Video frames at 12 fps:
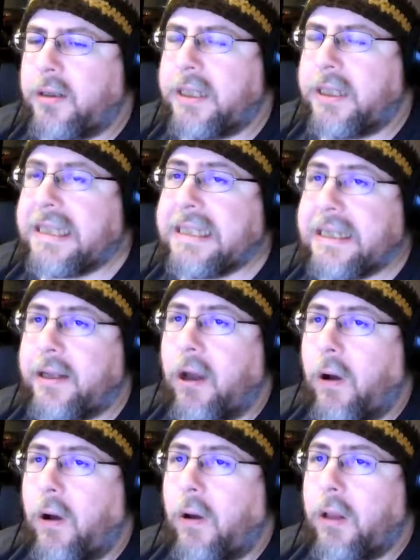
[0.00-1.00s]
this and
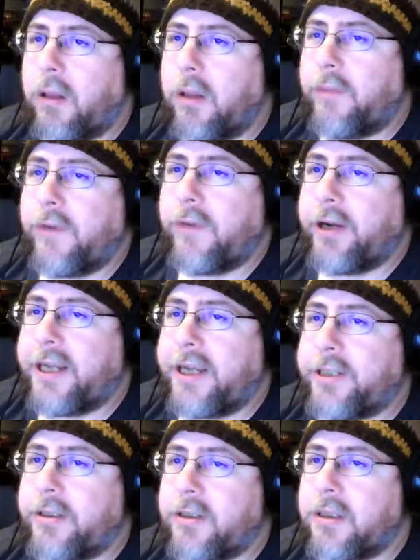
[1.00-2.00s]
all other
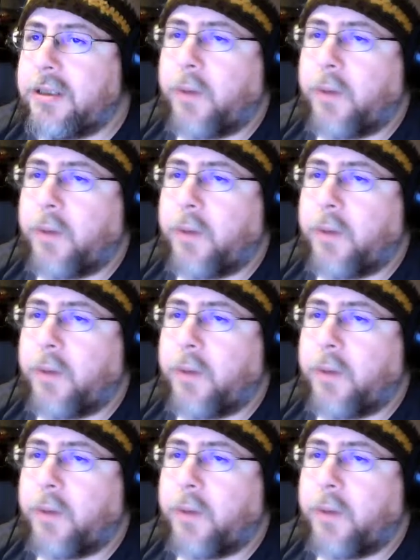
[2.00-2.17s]
variations of this